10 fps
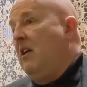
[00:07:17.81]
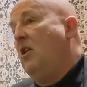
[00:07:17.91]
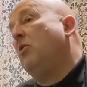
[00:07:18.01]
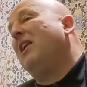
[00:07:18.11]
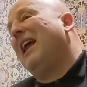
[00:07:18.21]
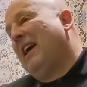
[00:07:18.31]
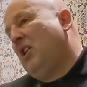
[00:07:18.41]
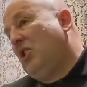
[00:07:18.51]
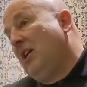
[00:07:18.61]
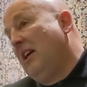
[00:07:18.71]
the
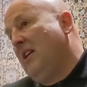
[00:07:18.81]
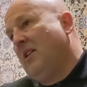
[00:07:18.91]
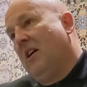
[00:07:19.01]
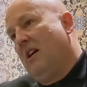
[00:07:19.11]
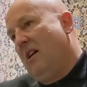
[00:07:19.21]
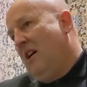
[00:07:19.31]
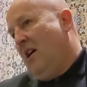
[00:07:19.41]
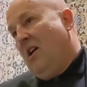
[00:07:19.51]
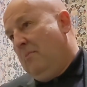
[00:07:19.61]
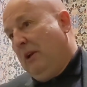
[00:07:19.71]
Lancashire Leagues are
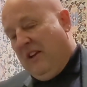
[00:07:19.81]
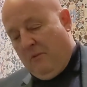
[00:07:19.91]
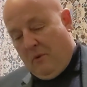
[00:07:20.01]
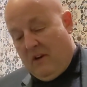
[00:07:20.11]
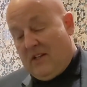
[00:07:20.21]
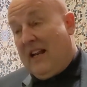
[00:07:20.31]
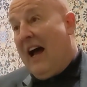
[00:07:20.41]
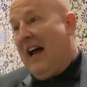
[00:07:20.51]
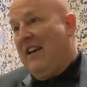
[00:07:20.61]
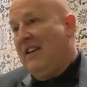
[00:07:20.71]
unbelievable, and his
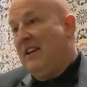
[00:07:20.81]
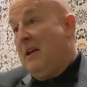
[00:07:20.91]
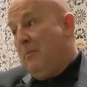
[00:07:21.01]
dad